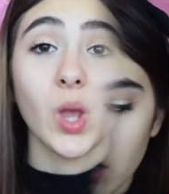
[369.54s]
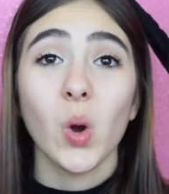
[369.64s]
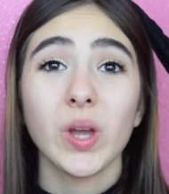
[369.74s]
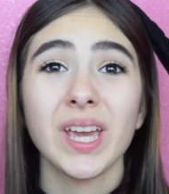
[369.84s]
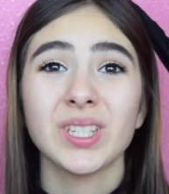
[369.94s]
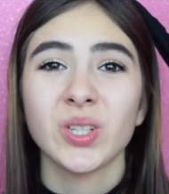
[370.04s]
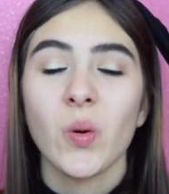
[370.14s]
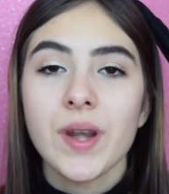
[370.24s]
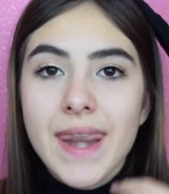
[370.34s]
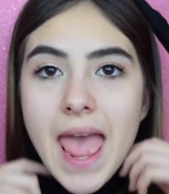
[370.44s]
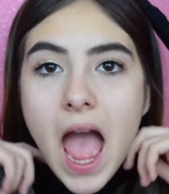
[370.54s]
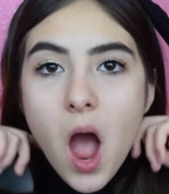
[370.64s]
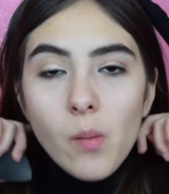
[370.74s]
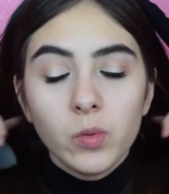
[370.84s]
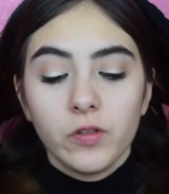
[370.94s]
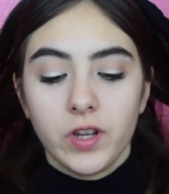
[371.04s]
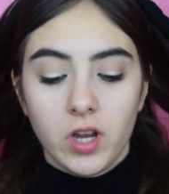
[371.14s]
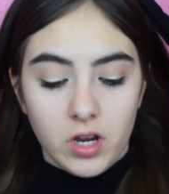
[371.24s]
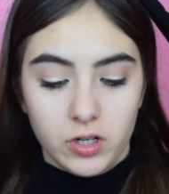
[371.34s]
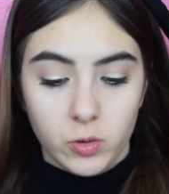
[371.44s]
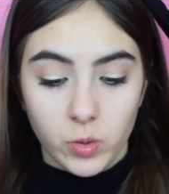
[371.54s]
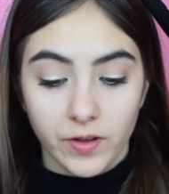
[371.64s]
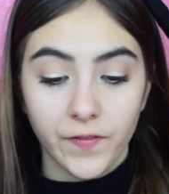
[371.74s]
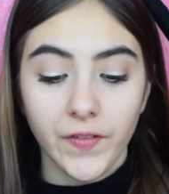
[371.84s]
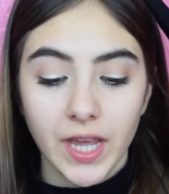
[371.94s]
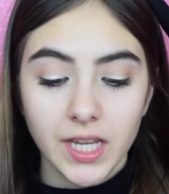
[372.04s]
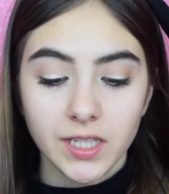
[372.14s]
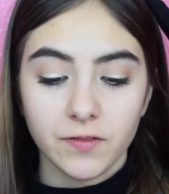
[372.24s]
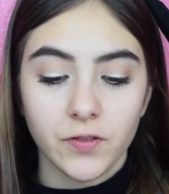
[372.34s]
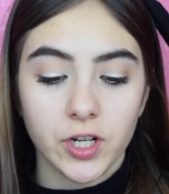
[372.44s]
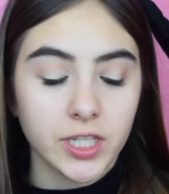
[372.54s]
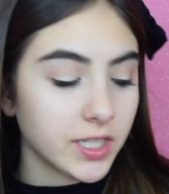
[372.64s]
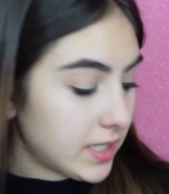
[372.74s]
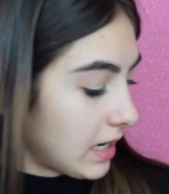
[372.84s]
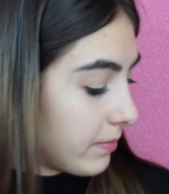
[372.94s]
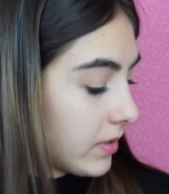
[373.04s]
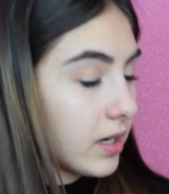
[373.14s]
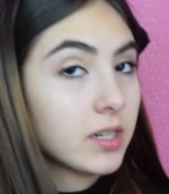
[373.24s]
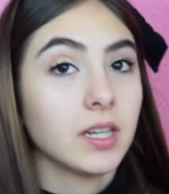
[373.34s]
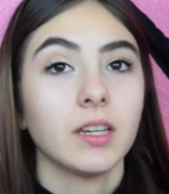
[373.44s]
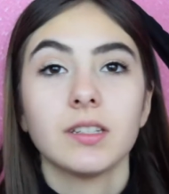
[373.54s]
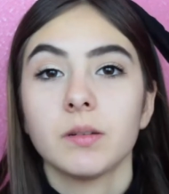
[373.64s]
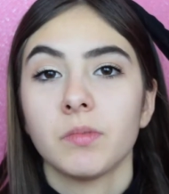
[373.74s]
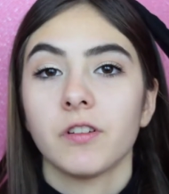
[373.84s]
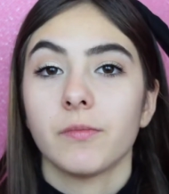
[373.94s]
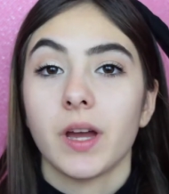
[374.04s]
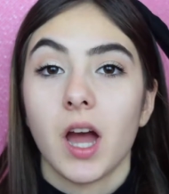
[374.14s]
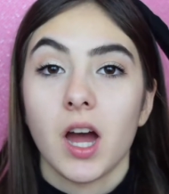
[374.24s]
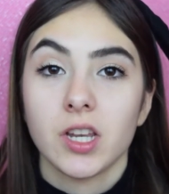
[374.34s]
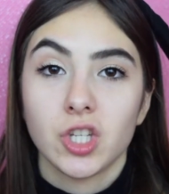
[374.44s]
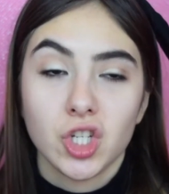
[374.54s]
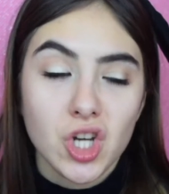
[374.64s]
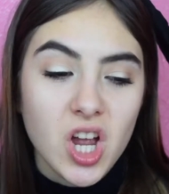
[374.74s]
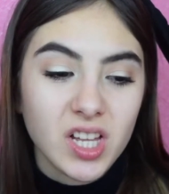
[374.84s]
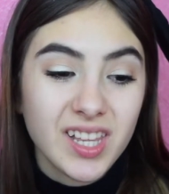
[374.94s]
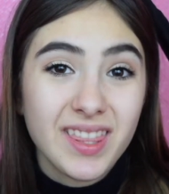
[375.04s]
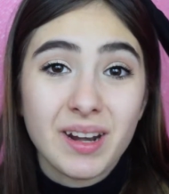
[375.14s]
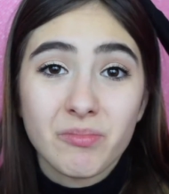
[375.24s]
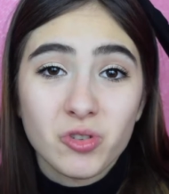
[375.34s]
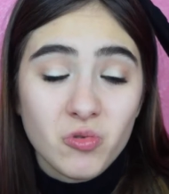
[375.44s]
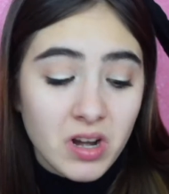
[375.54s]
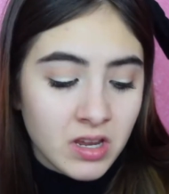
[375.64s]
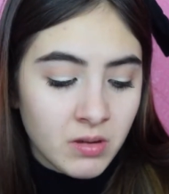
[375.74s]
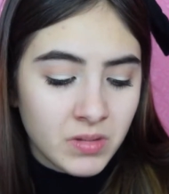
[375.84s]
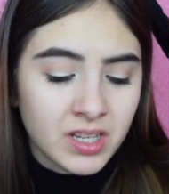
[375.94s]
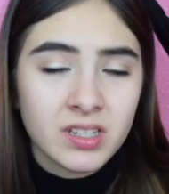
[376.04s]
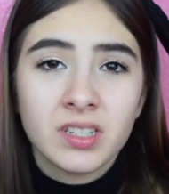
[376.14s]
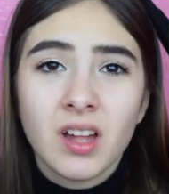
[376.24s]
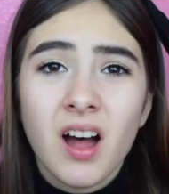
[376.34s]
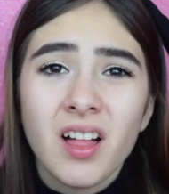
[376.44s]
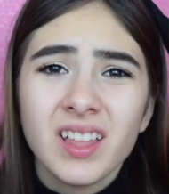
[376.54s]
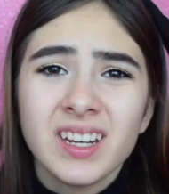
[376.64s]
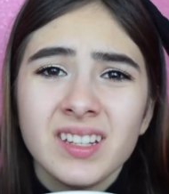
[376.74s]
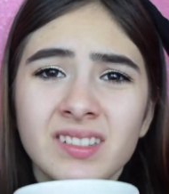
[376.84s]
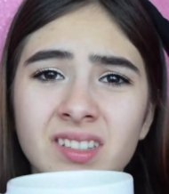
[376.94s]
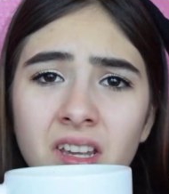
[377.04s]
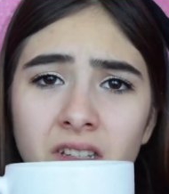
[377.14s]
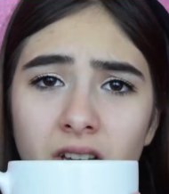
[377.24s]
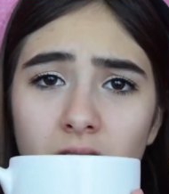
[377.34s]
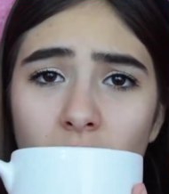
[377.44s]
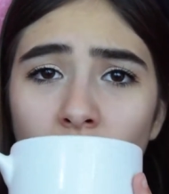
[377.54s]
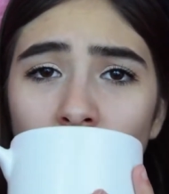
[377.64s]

Okay, so now moving on to the face. First, I'm gonna take a sip of my hot chocolate that I'm drinking because it's a holiday season.